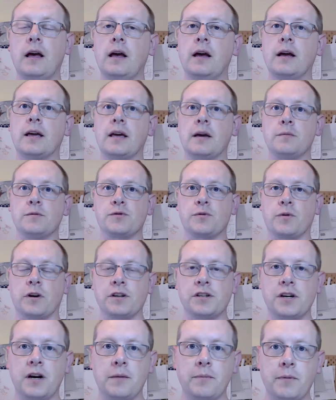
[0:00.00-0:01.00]
Games
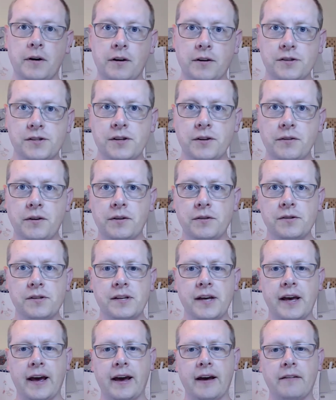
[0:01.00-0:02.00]
Workshop also used
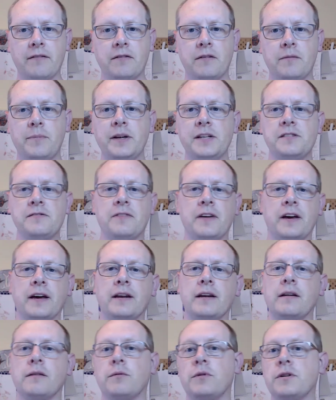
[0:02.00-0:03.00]
to have the Bits
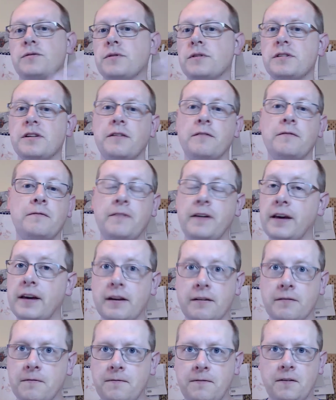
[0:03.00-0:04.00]
Van, which was a
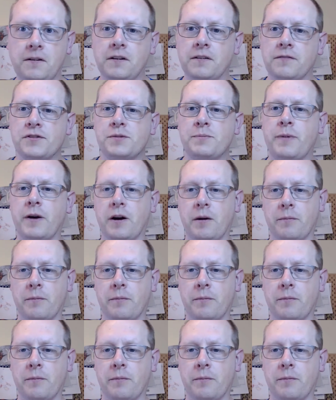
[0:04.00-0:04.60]
van full of spare